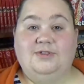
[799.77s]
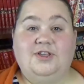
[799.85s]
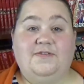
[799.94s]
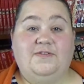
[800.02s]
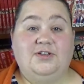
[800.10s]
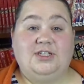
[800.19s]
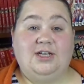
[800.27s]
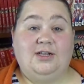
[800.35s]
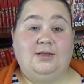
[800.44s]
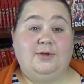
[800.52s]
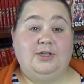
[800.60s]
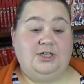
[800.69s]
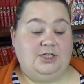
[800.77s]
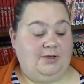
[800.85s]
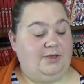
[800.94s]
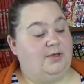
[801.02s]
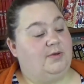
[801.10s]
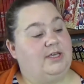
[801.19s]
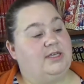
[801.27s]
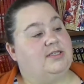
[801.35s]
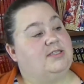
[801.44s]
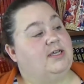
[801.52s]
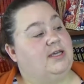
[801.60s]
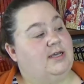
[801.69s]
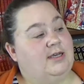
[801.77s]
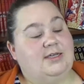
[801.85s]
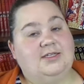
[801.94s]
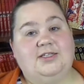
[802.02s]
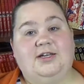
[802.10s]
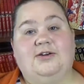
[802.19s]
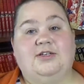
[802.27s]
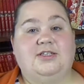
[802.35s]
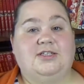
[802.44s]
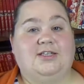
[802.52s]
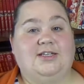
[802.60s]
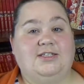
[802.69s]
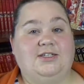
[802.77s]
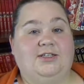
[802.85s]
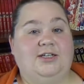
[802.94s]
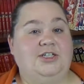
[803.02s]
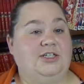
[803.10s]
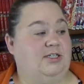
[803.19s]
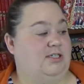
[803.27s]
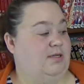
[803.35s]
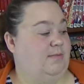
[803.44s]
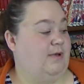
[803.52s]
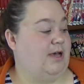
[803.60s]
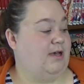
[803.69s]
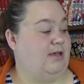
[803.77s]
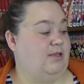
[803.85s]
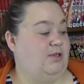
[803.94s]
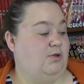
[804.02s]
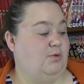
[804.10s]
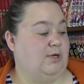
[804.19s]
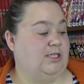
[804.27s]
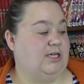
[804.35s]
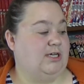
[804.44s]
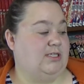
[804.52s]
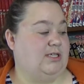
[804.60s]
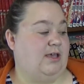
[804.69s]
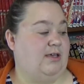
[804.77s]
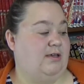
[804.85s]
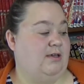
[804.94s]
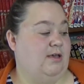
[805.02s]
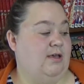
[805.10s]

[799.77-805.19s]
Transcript: So the first title I'm going to show you is Rarest Celestial Legend by Yu Watase.